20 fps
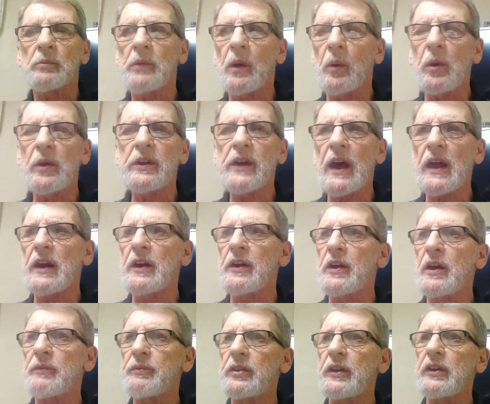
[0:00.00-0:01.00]
But we've got
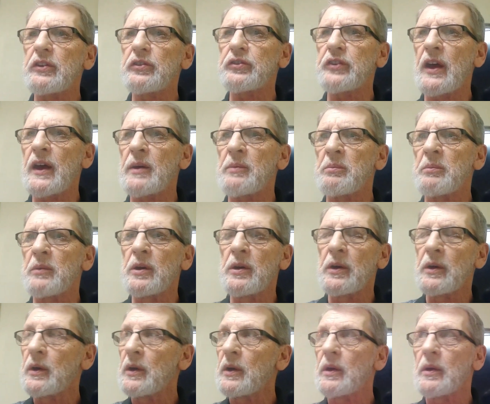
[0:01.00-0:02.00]
enough of these damn
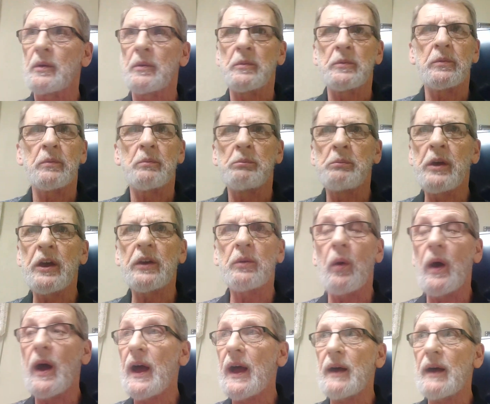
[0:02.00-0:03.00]

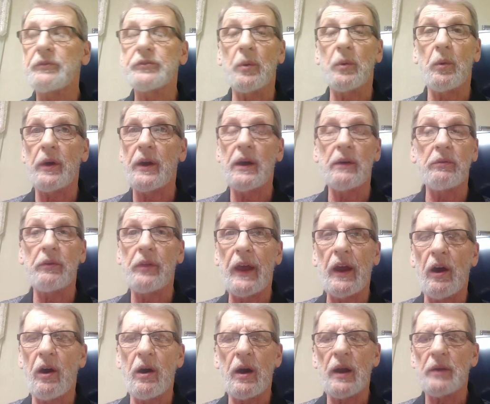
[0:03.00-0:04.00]
midwives or whatever
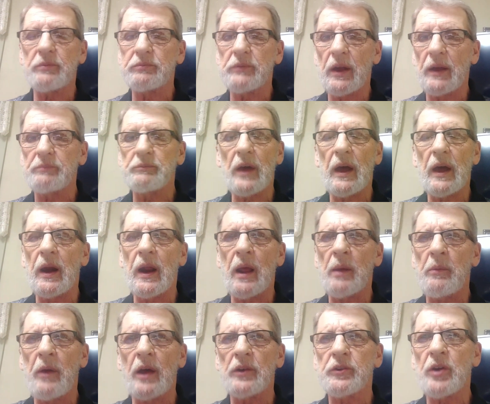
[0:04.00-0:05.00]
they are.
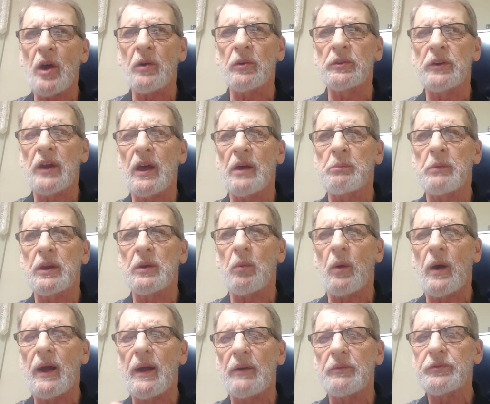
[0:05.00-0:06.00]
I'm not talking down
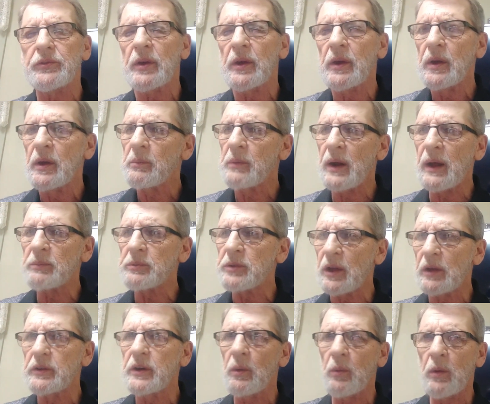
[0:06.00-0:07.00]
midwives, but I'm
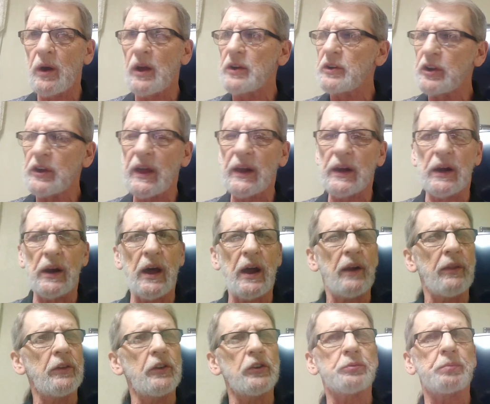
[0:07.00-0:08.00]
telling you what, you got a
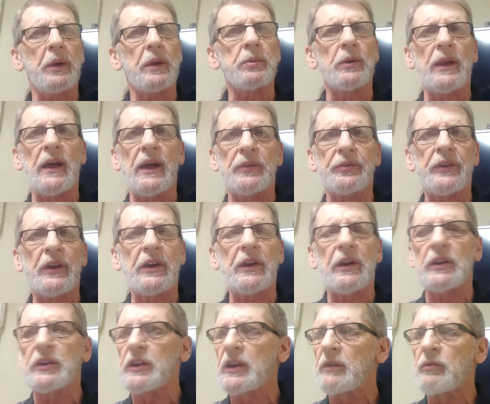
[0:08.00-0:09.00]
lot of these people out
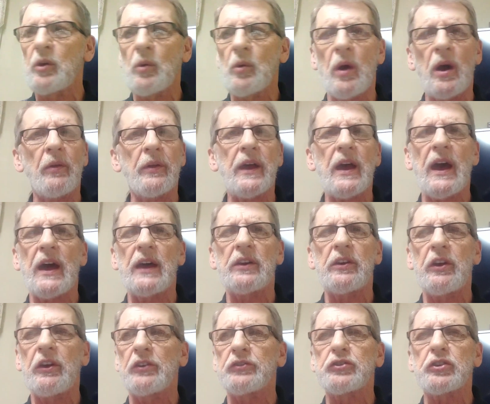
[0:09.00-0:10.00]
there to give you all the
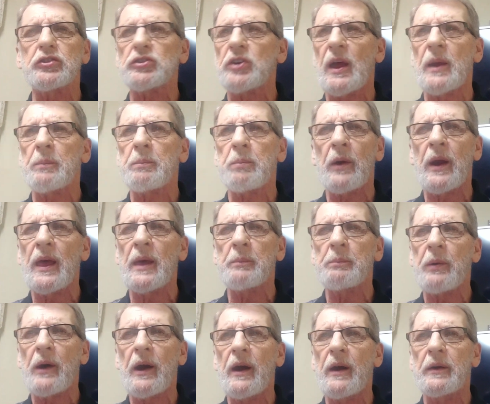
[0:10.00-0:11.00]
ideas, just like
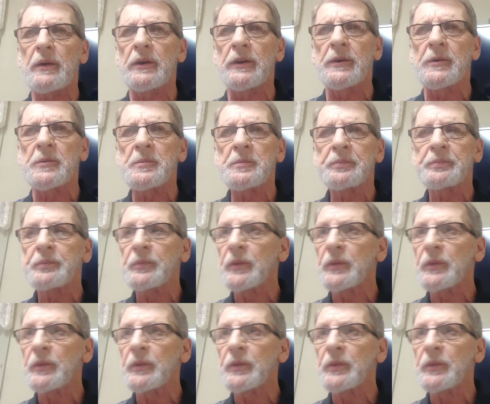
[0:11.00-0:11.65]
Planned Parenthood.